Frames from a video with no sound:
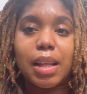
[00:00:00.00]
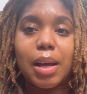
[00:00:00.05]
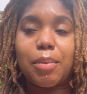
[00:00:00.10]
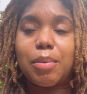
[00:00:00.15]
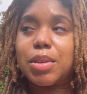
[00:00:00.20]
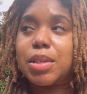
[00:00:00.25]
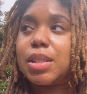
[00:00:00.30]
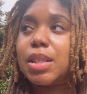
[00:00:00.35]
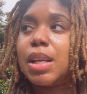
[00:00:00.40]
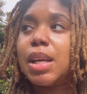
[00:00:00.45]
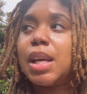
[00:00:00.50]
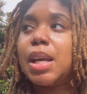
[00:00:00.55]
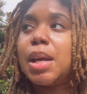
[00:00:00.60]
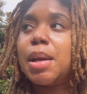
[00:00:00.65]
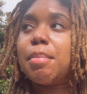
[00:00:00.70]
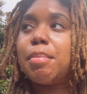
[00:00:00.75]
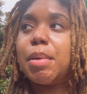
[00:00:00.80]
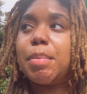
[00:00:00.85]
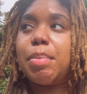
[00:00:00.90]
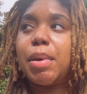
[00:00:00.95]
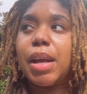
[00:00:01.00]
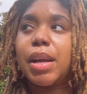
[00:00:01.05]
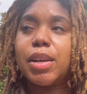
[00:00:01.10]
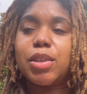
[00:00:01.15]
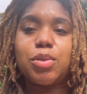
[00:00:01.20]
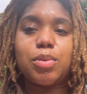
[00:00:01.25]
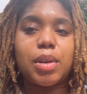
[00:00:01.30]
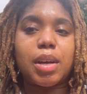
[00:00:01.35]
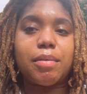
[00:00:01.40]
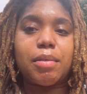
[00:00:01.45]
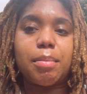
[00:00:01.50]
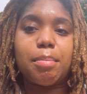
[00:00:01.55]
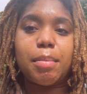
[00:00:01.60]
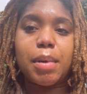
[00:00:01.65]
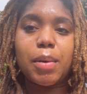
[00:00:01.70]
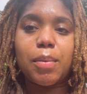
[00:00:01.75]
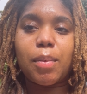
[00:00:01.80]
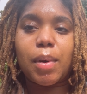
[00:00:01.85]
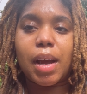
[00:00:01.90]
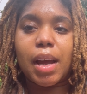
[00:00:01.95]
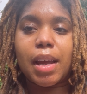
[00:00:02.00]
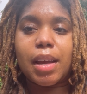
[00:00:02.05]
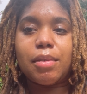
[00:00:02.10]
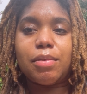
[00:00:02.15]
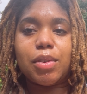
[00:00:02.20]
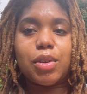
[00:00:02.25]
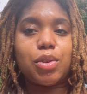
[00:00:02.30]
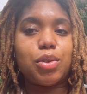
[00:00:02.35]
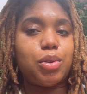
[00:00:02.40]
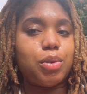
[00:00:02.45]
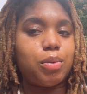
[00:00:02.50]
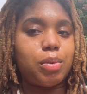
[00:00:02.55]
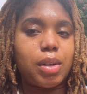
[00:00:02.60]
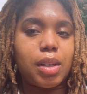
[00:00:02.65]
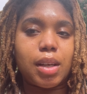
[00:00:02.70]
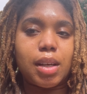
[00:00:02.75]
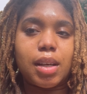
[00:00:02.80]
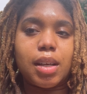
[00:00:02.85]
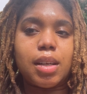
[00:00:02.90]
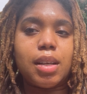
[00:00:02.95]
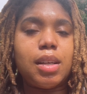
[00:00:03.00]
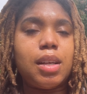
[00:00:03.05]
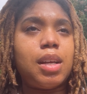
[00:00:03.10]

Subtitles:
I was prepared to have a midwife, a doula,